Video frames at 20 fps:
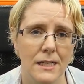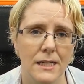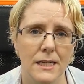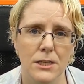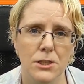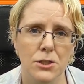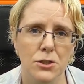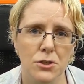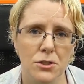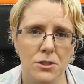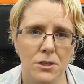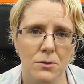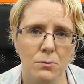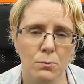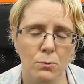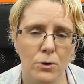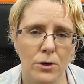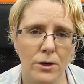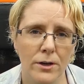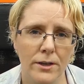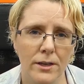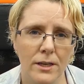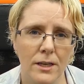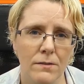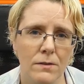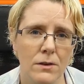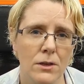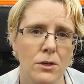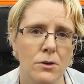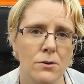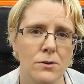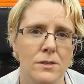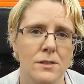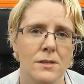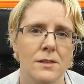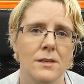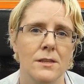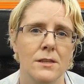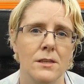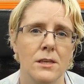it just didn't work, even
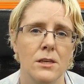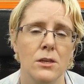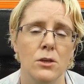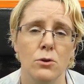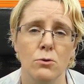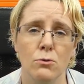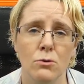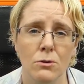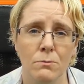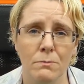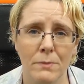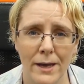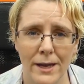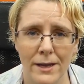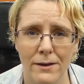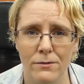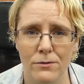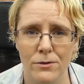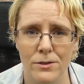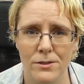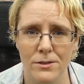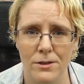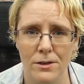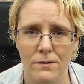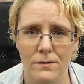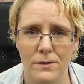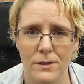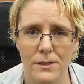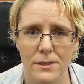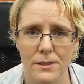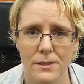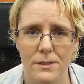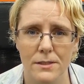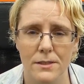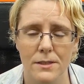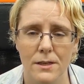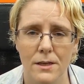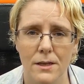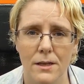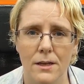using the Google paid-for service.